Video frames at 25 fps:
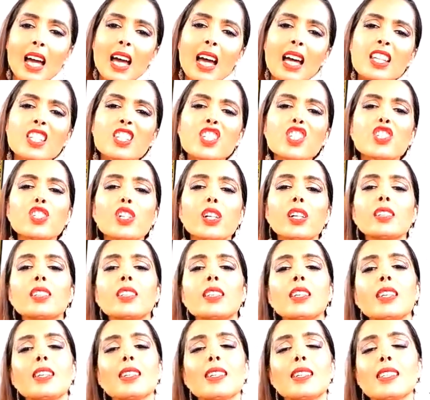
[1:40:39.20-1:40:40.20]
And
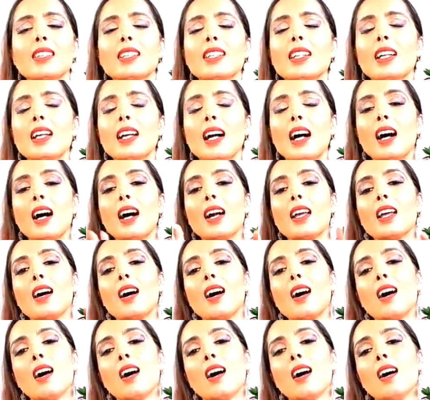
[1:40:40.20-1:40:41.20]
Shakti is
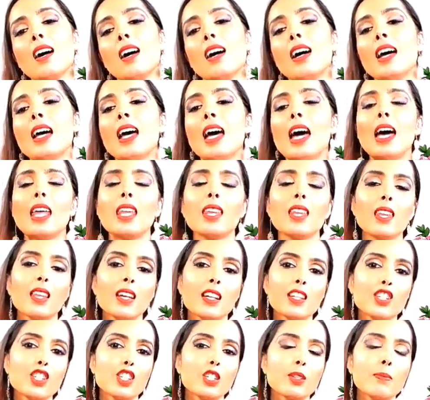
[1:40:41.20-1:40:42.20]
Gaia and
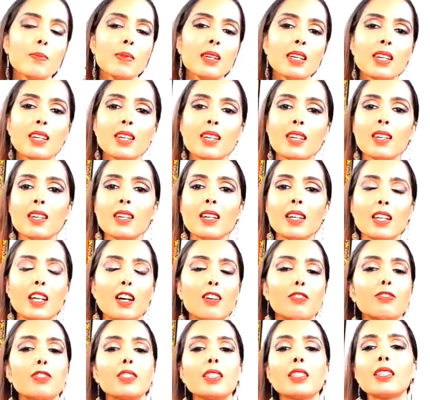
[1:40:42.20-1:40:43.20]
Lakshmi and
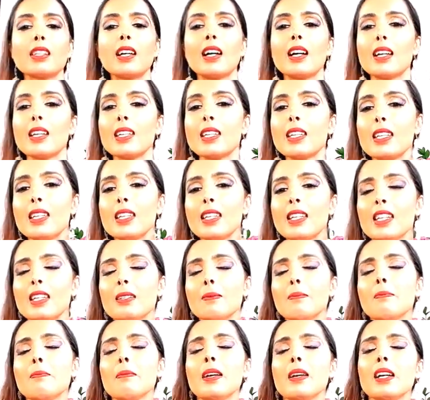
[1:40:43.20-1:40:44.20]
Aphrodite
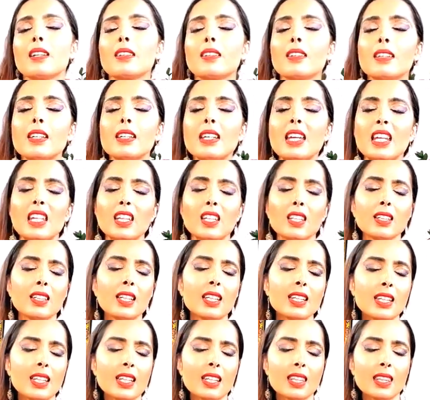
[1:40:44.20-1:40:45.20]
and Mary and
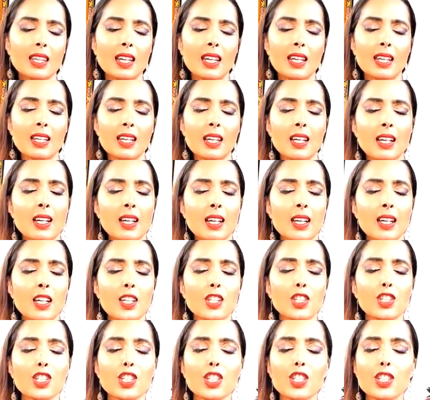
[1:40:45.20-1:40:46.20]
Lilith. Like
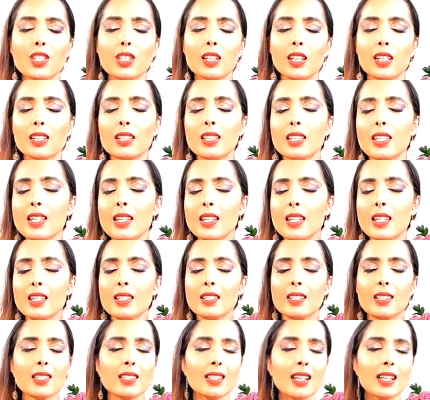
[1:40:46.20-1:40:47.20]
your Shakti,
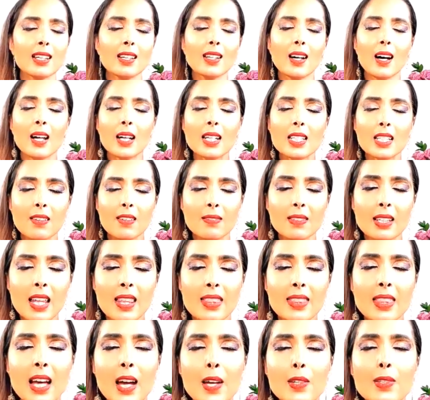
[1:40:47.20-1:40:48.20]
just like goddess of
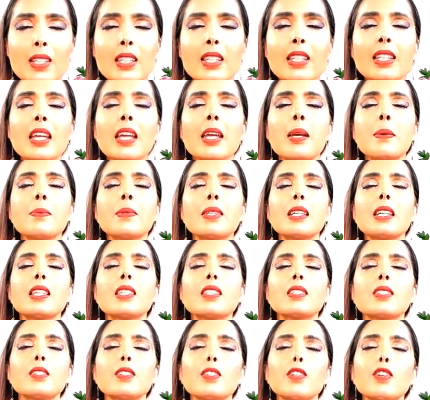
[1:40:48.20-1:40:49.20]
10,000 names,
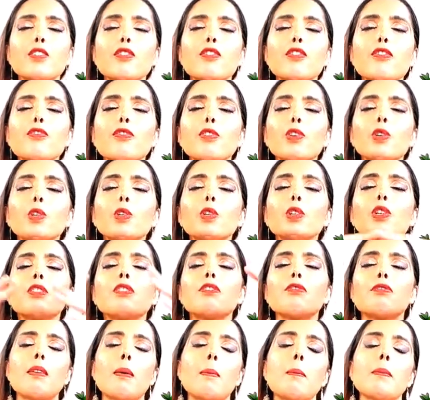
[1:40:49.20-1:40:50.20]
it's your full
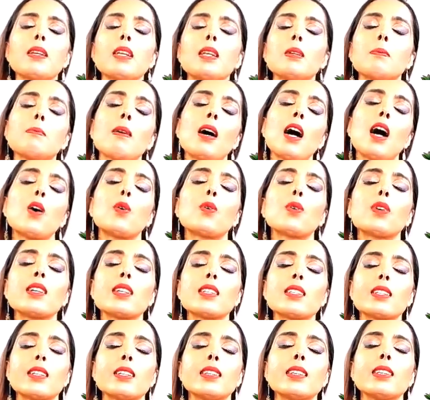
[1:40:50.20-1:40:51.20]
feminine power
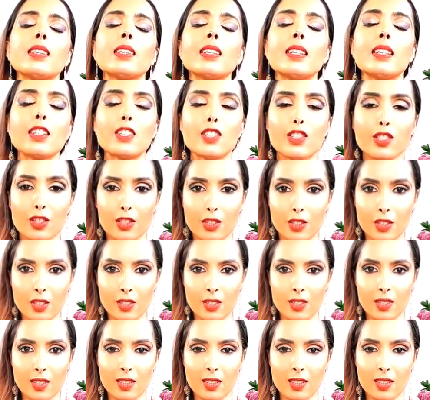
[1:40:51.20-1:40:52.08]
is unleashed.